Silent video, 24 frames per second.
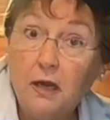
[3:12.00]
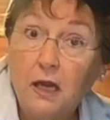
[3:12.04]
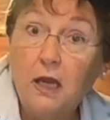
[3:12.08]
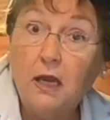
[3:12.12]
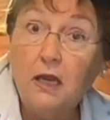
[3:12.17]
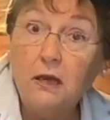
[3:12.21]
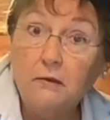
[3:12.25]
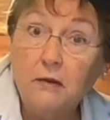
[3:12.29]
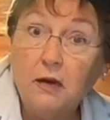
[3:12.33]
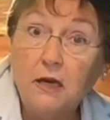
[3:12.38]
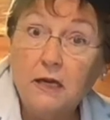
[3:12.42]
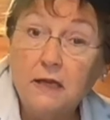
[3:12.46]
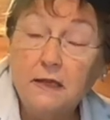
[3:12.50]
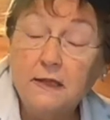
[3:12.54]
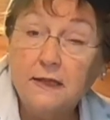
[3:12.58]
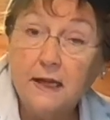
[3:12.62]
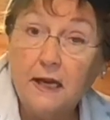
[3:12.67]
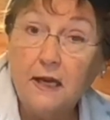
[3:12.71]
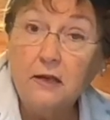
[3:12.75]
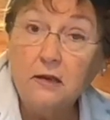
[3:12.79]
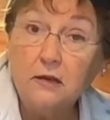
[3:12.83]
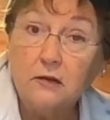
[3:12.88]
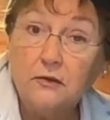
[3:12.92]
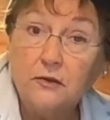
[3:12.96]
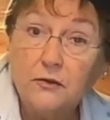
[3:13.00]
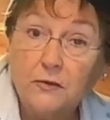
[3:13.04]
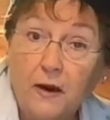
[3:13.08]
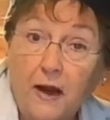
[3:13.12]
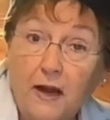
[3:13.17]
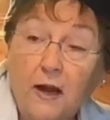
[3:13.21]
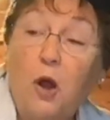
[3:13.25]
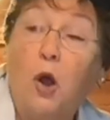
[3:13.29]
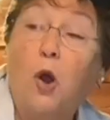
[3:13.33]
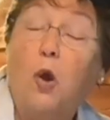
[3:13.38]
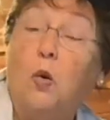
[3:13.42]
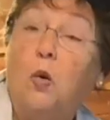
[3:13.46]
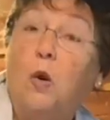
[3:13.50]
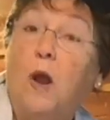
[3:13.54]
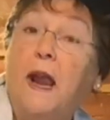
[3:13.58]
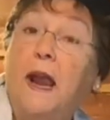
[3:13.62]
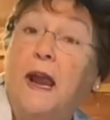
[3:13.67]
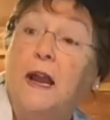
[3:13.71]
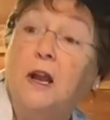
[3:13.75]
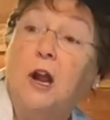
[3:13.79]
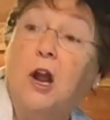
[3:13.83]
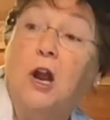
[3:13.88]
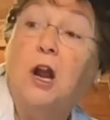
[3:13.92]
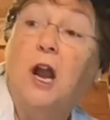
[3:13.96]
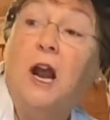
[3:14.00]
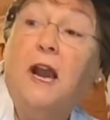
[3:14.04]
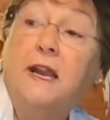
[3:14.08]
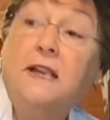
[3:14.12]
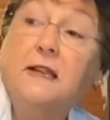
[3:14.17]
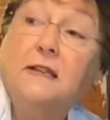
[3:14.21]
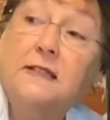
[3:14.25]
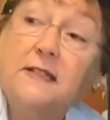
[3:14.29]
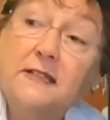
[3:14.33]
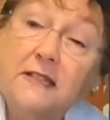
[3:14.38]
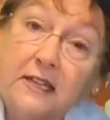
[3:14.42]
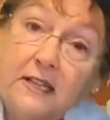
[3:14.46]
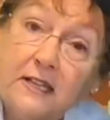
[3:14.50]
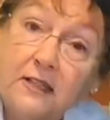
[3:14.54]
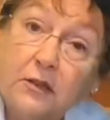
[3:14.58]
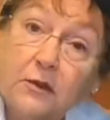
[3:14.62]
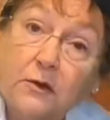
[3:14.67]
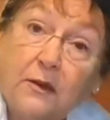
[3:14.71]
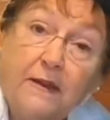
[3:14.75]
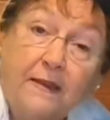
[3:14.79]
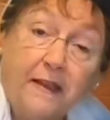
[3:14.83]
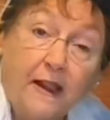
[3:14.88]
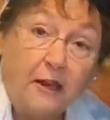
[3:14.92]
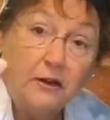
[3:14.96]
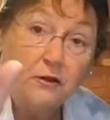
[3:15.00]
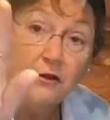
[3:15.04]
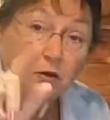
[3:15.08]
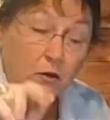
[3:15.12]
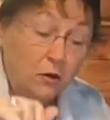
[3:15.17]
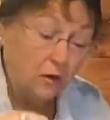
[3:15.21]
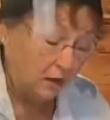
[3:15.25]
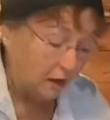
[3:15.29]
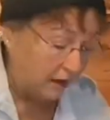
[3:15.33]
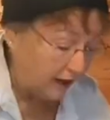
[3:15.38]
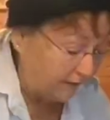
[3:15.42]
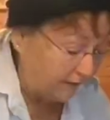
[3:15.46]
in my sandals, right? Oh, and our hiking sticks are in that door. I